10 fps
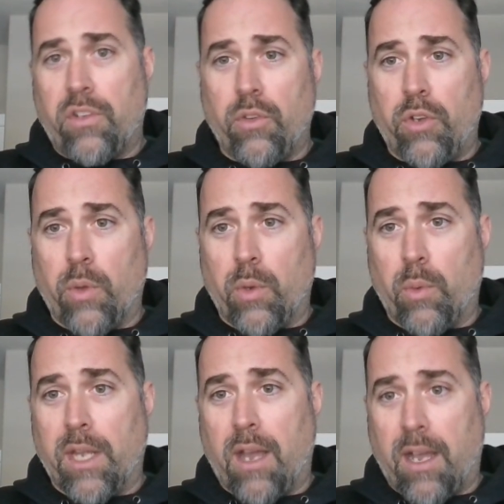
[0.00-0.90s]
to do and
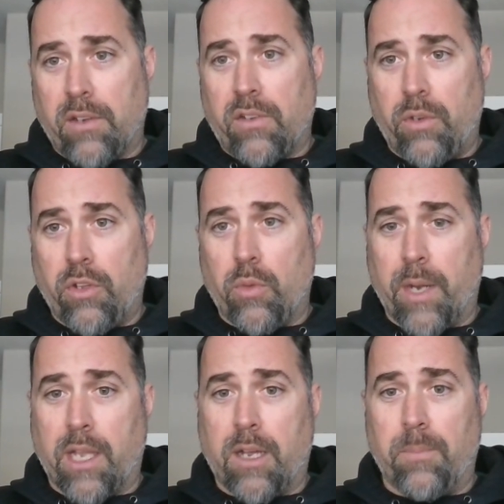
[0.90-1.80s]
what not to do when
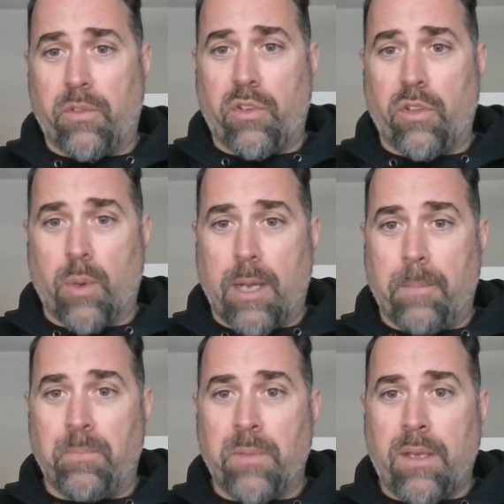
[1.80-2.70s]
it comes
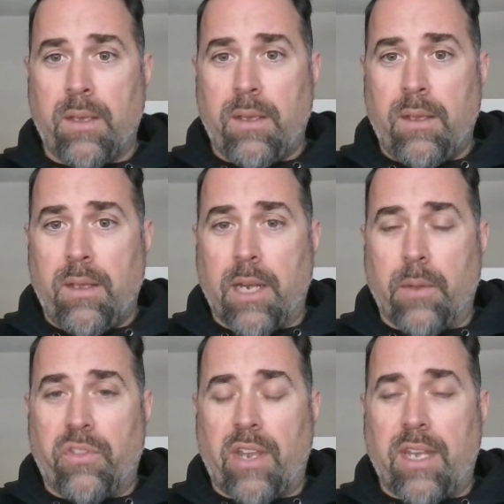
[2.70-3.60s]
to
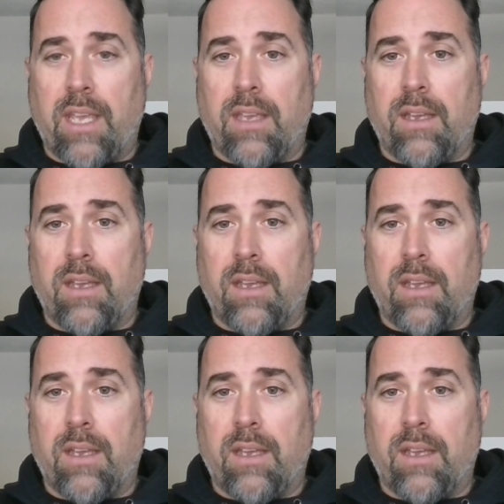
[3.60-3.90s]
sending